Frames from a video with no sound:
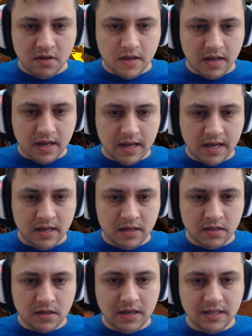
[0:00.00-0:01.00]

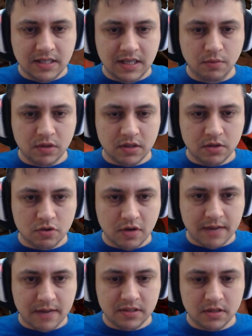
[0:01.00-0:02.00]
And let's see what the
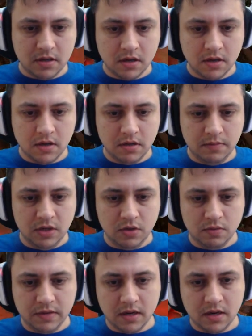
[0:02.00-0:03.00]
traps are going to be
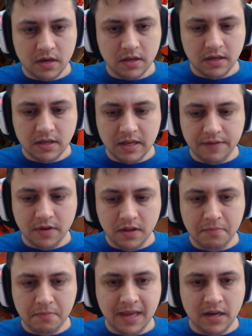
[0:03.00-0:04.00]
doing. All right, they
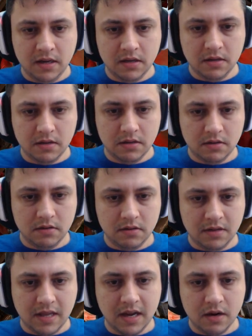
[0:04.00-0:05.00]
definitely made it
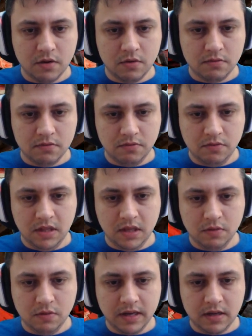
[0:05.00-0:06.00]
there really
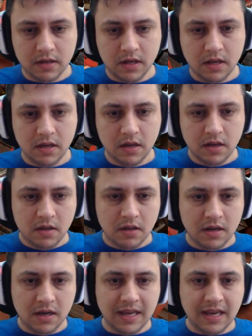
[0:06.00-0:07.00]
quickly.
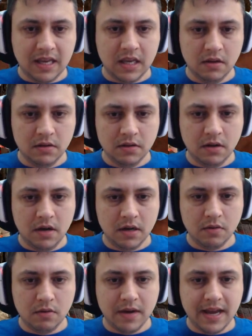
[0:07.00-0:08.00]
They didn't get killed
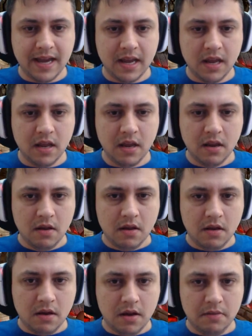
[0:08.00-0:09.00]
along the way.
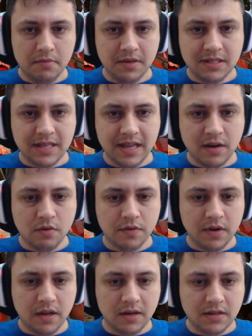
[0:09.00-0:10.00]
Let's stand over
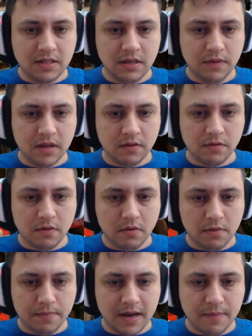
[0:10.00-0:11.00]
here and see if we can throw
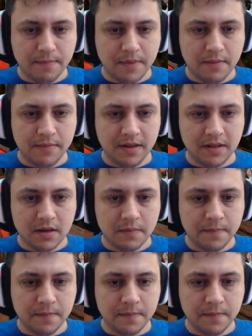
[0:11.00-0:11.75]
a pipe bomb at them.